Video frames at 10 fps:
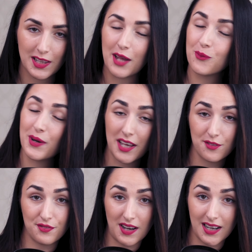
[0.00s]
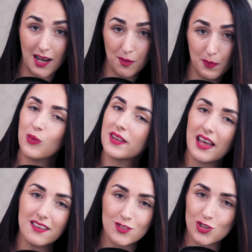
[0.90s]
And when I up, well,
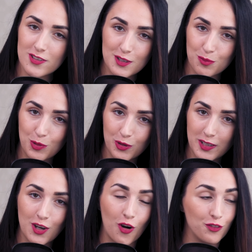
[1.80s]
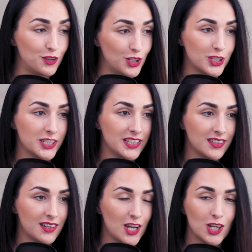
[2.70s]
that's just the beauty of
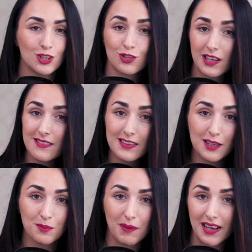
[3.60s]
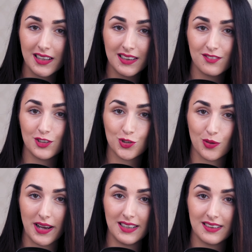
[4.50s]
learning, trusting my
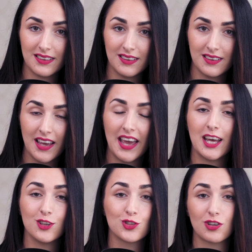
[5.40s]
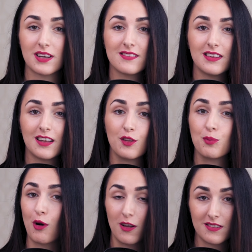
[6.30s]
individuality, and trusting the
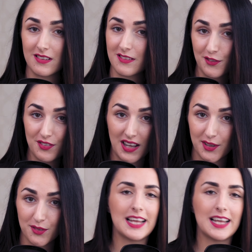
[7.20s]
process of life.